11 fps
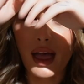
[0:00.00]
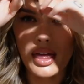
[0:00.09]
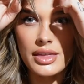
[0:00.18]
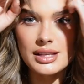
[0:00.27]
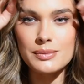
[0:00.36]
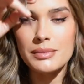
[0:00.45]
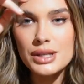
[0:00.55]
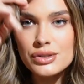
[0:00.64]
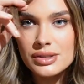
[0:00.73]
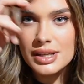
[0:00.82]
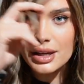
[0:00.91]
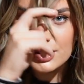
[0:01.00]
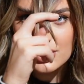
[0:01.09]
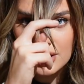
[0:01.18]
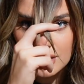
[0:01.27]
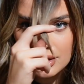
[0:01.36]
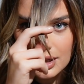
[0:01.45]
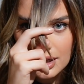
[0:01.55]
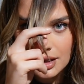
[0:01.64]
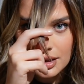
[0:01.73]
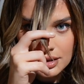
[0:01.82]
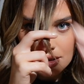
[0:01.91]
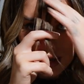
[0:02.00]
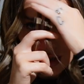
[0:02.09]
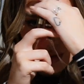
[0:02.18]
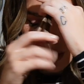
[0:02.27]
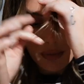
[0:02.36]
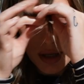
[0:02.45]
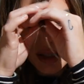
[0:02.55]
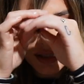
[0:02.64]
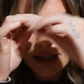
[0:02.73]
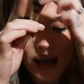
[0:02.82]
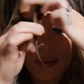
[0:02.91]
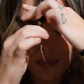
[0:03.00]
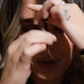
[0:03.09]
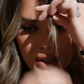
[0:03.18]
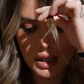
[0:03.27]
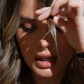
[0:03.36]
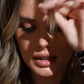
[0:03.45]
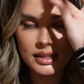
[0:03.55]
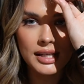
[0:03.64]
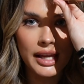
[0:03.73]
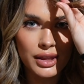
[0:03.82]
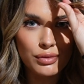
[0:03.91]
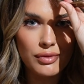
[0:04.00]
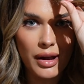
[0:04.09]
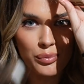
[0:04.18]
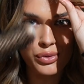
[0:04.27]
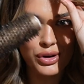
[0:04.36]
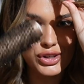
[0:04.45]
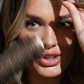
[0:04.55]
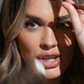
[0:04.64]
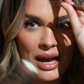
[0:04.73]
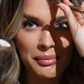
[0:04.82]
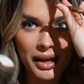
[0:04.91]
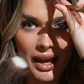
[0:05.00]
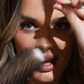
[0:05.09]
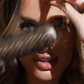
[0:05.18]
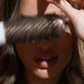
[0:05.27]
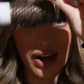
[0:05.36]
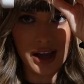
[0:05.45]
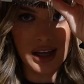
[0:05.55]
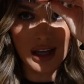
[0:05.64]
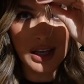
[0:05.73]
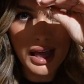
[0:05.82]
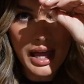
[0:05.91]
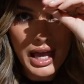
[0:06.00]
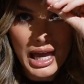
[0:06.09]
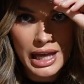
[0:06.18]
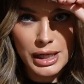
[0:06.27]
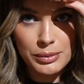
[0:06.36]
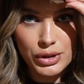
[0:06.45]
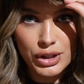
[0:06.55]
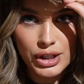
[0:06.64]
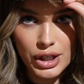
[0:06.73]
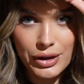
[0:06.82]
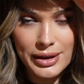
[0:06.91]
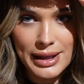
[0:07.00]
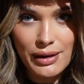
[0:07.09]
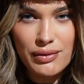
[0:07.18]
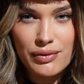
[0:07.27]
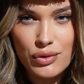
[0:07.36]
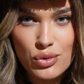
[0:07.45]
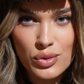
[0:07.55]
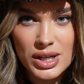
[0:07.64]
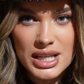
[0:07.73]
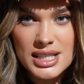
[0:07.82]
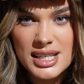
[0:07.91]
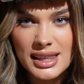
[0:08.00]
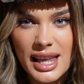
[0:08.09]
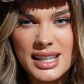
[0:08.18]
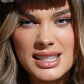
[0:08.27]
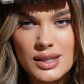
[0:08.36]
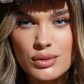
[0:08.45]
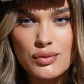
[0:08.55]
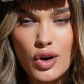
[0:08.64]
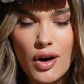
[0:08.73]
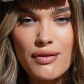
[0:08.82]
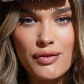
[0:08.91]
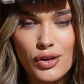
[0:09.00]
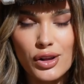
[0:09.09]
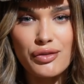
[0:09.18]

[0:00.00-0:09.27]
And this middle section here, these shorter bits, I'm gonna take the round brush and my hairdryer and I'm gonna curl it forward, like as if you've got a full